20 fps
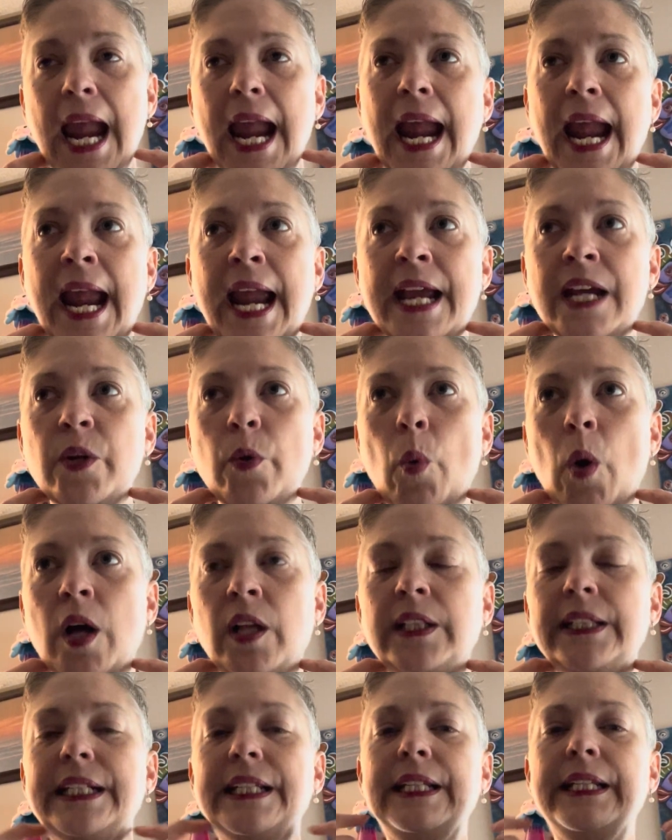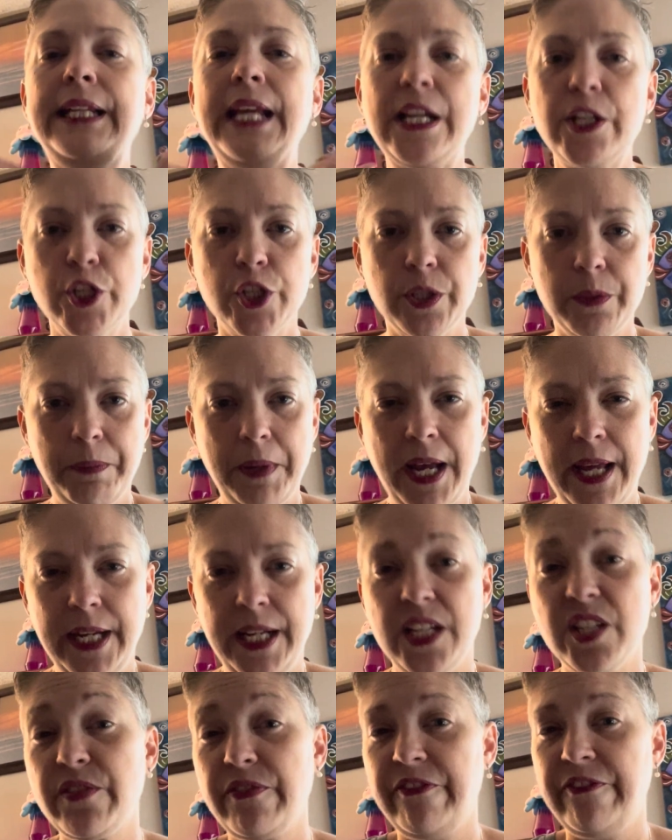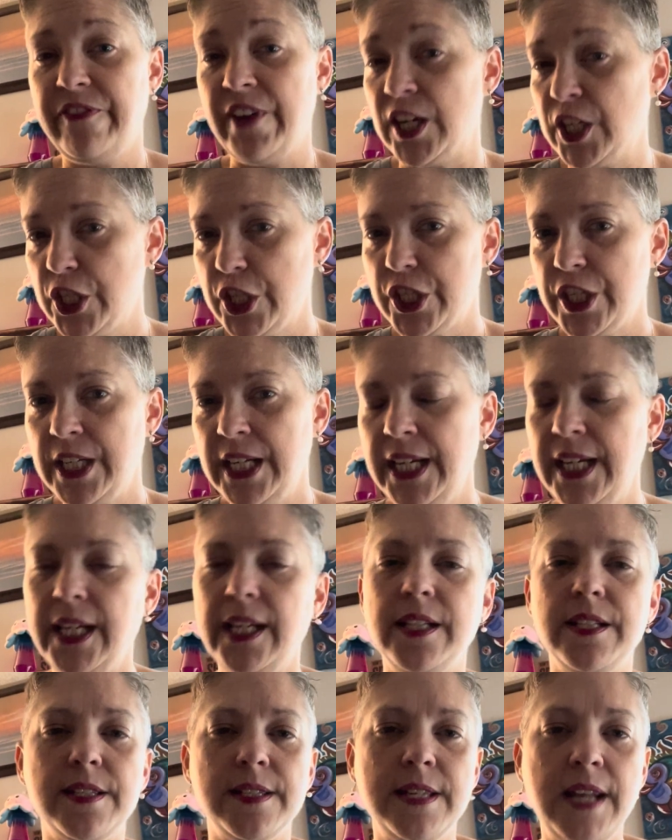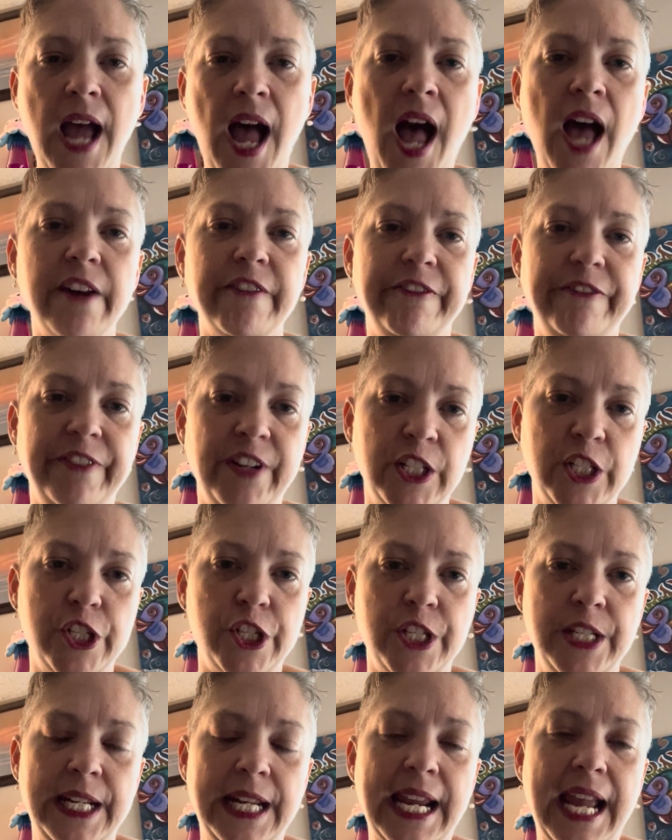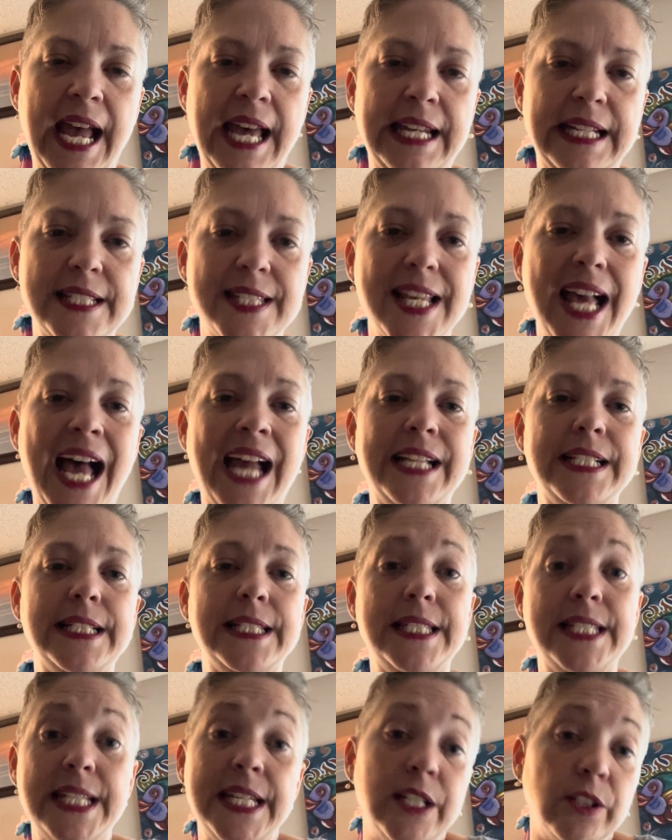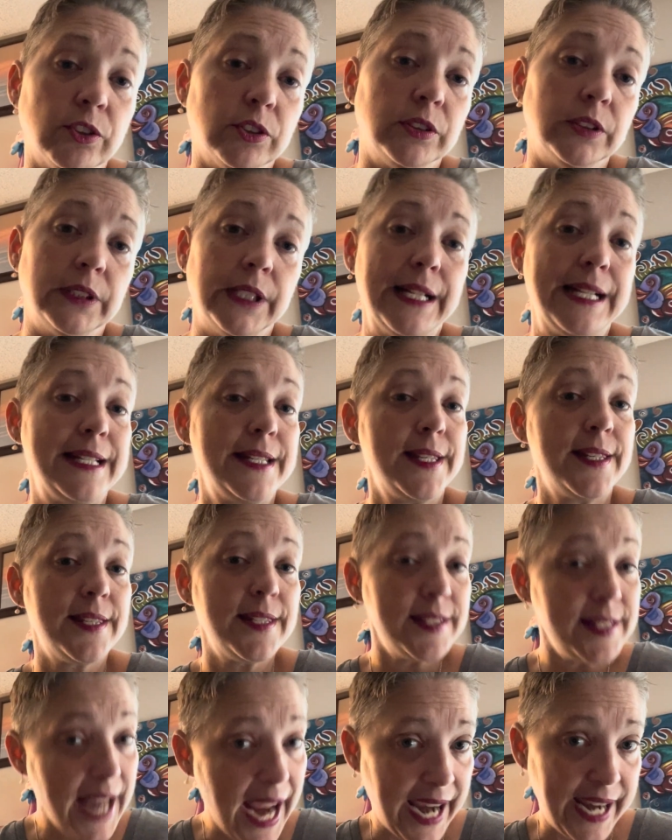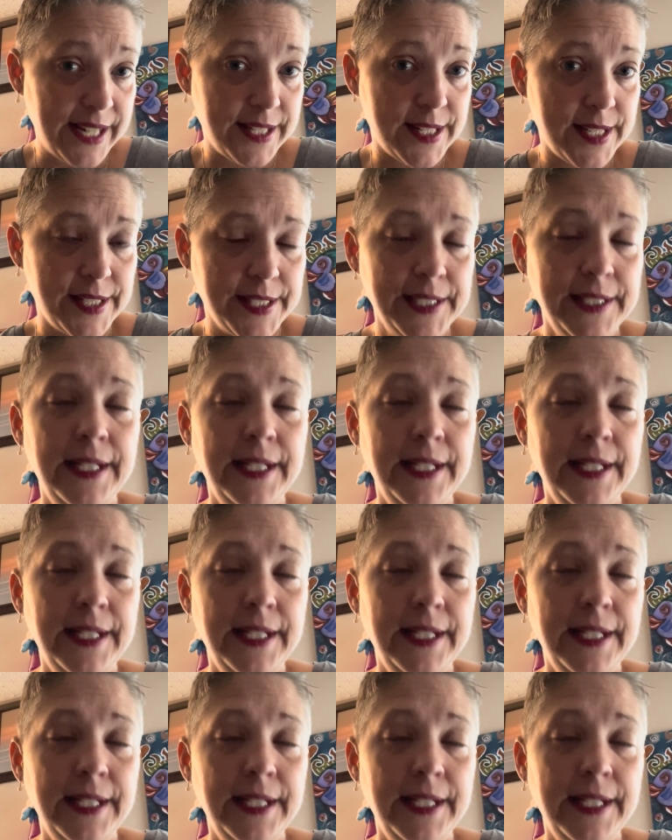And while, yes, your body is functioning, it is not functioning at its ideal state.